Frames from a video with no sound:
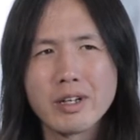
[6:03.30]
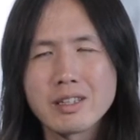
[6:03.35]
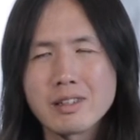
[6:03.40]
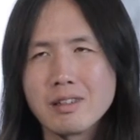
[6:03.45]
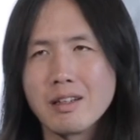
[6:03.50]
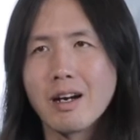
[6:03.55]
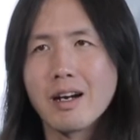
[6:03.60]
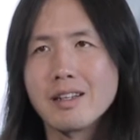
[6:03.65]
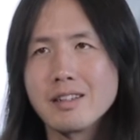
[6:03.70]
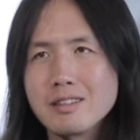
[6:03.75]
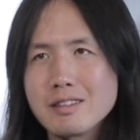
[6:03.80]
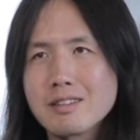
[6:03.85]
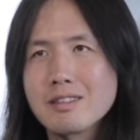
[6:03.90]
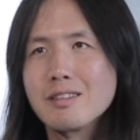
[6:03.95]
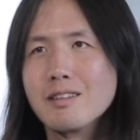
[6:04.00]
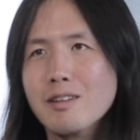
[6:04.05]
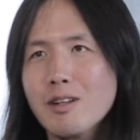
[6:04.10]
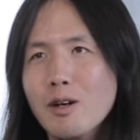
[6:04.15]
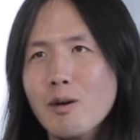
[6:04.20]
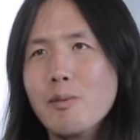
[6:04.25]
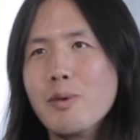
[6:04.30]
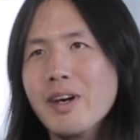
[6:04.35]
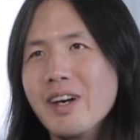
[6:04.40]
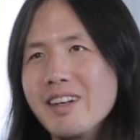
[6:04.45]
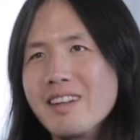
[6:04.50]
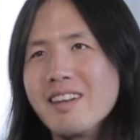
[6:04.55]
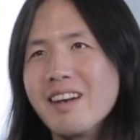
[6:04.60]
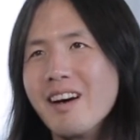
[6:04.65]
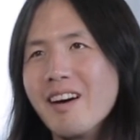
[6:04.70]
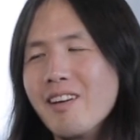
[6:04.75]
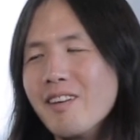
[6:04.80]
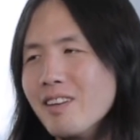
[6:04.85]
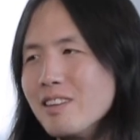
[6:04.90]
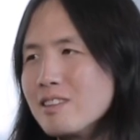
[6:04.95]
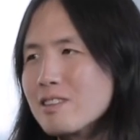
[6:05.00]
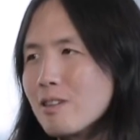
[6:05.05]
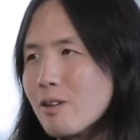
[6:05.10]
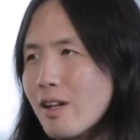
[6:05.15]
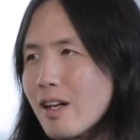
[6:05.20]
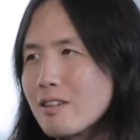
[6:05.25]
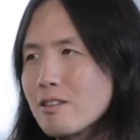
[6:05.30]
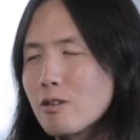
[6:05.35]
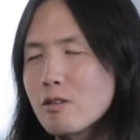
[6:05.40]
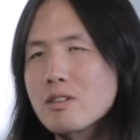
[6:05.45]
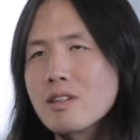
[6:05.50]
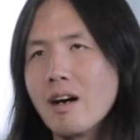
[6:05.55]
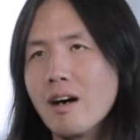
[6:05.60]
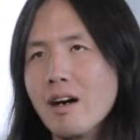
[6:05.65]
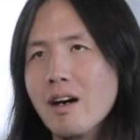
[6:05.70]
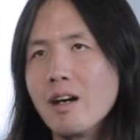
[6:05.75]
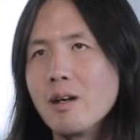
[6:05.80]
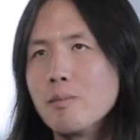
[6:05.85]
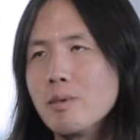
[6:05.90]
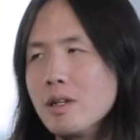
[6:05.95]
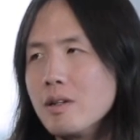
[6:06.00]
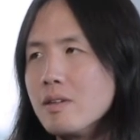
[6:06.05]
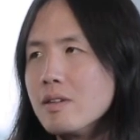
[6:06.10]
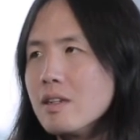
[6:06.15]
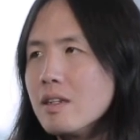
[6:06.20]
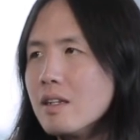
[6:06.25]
the ice a little bit, and so that took time. And